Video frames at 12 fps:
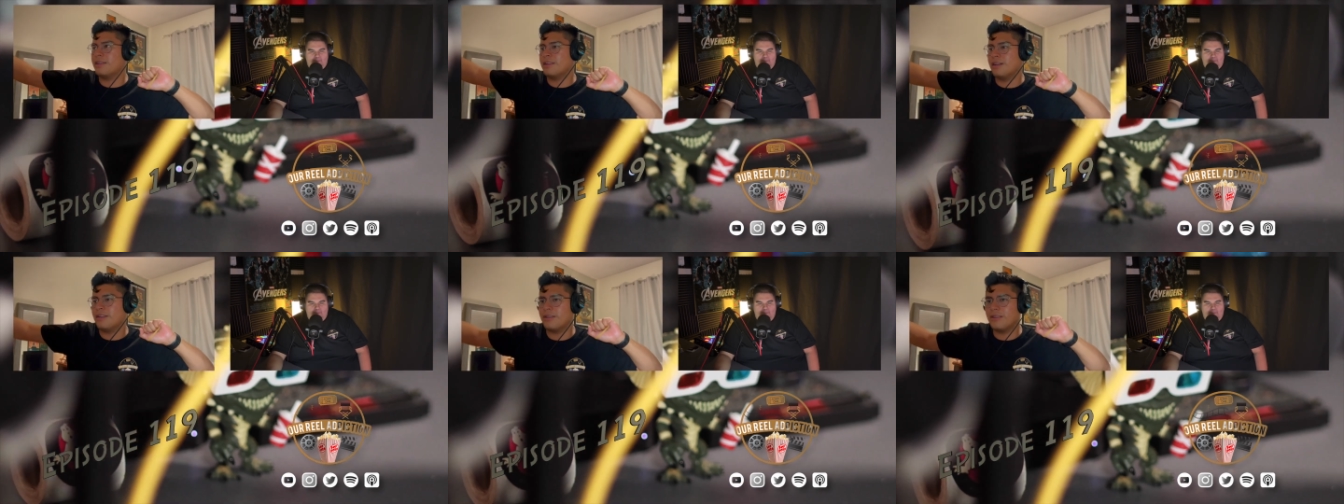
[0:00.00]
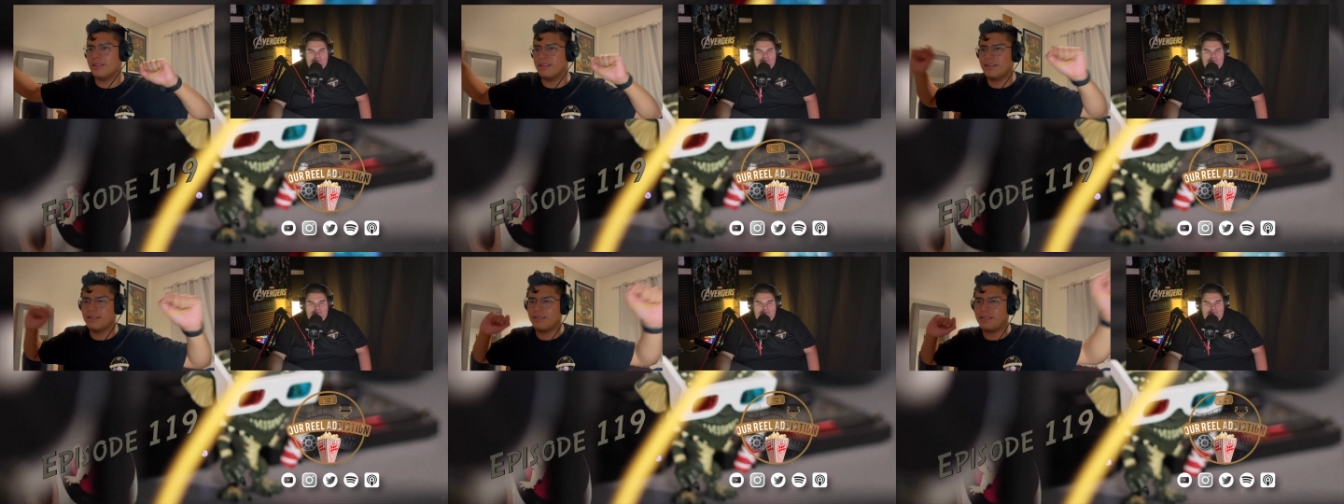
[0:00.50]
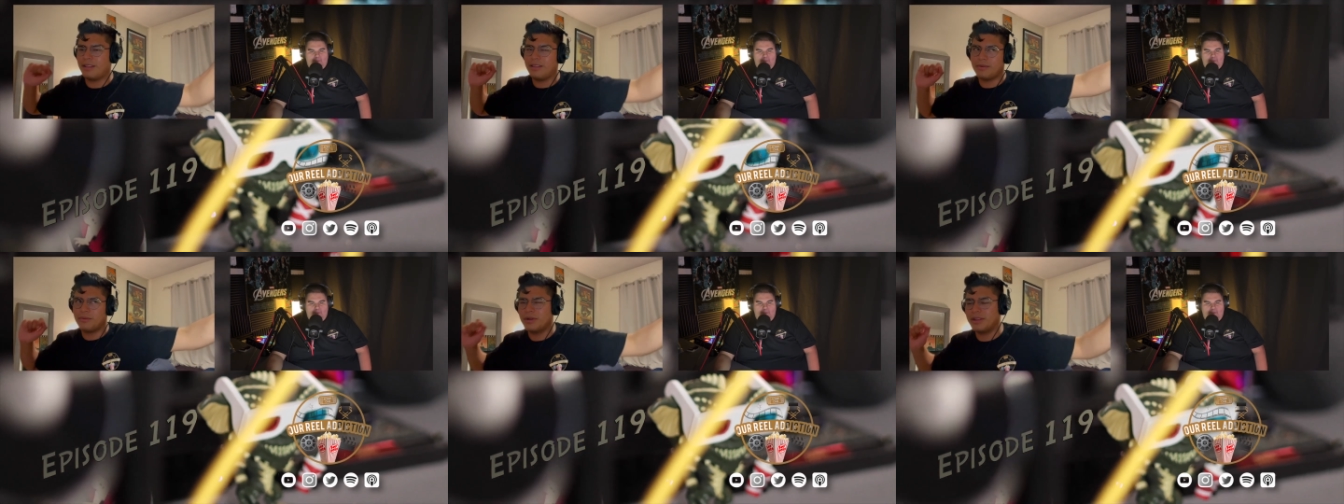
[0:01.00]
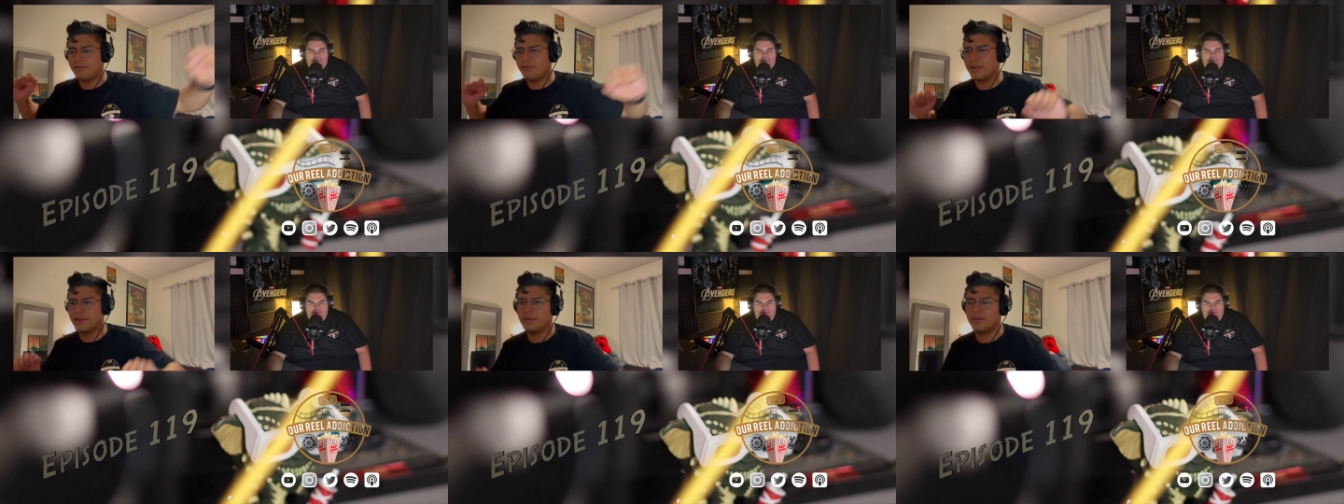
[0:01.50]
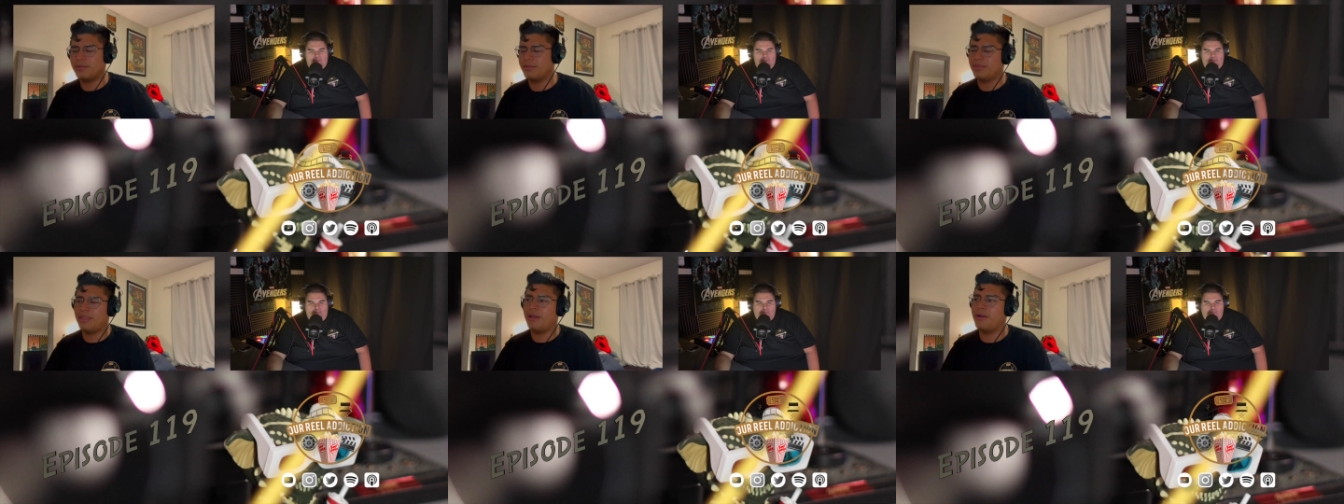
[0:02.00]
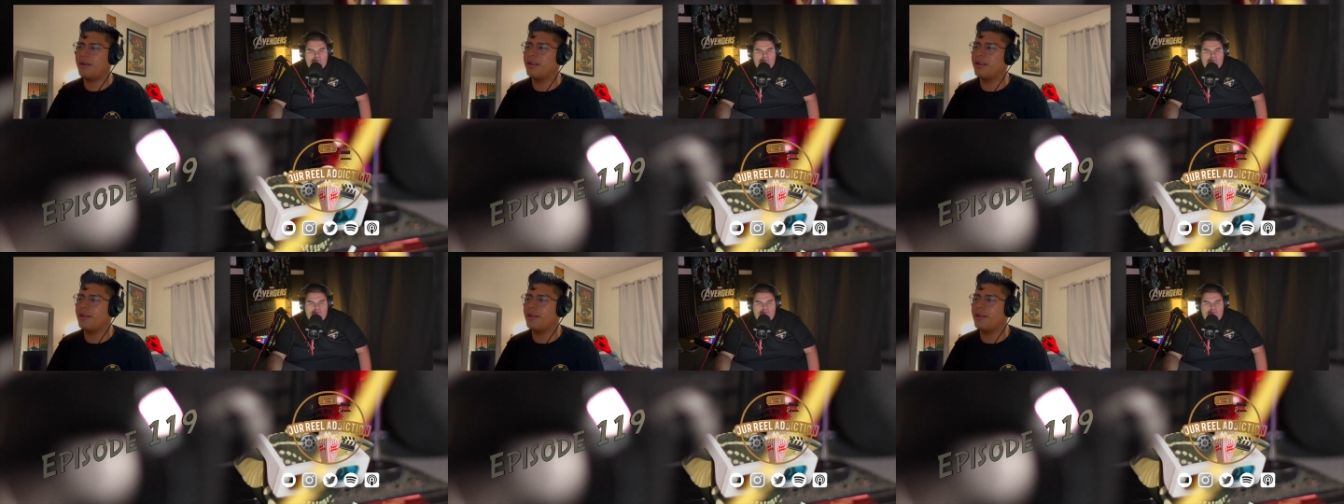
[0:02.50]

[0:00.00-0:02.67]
Gutter and the other one. I forget who they are.